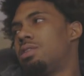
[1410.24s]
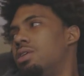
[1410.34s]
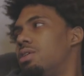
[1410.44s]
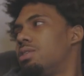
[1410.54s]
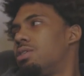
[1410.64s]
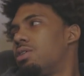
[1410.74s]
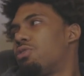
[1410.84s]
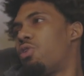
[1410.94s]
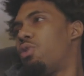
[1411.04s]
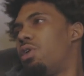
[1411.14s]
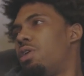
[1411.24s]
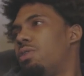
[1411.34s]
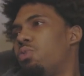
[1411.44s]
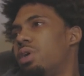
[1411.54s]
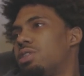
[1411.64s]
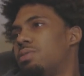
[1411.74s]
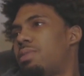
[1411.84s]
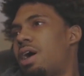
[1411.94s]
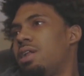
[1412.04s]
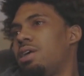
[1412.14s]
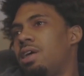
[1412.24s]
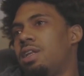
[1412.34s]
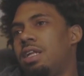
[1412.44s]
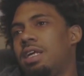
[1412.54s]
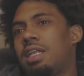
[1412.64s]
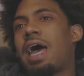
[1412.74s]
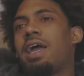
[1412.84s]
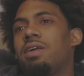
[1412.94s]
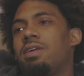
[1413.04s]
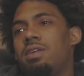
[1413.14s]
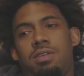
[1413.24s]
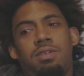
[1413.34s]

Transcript: to to grow up with somebody and then like